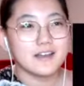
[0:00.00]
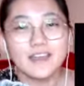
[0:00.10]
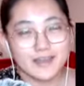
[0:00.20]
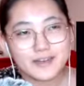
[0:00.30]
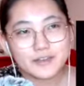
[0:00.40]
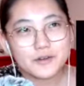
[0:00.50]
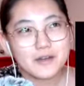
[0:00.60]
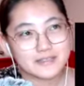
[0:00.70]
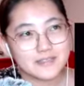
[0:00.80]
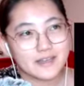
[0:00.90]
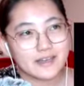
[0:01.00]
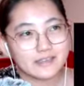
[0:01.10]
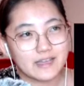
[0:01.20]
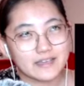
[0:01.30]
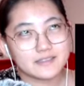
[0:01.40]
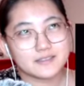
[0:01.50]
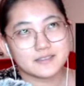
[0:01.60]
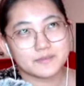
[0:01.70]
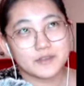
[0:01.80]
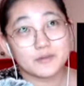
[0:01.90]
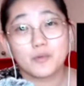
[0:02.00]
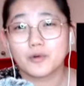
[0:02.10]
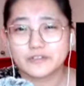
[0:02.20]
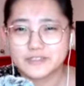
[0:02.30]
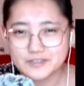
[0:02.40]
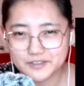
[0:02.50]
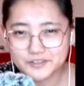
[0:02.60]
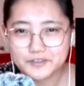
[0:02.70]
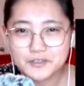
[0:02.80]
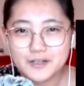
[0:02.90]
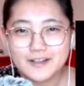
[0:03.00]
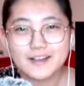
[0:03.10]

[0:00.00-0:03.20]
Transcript: And I know I said I liked something more subtle,